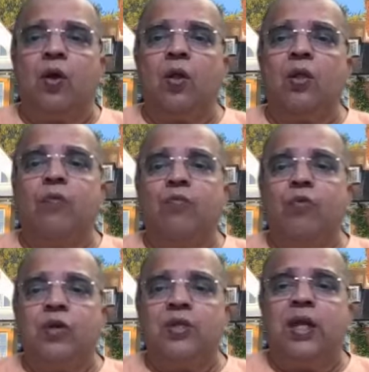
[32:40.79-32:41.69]
All the
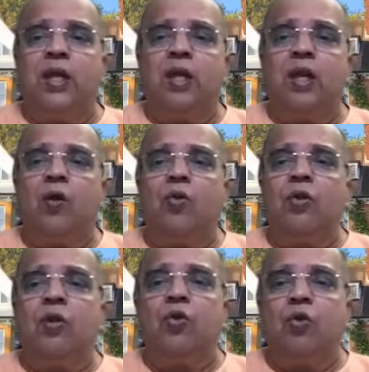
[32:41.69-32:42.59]
foods that he
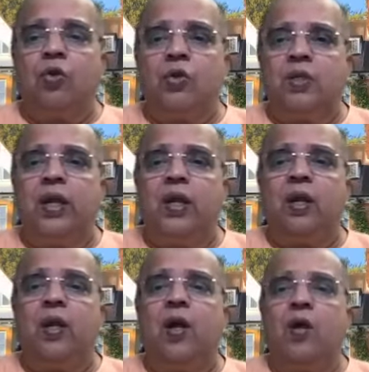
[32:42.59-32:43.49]
loved, the clothes that
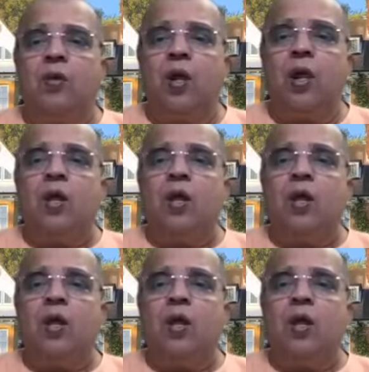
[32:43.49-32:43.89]
he loved,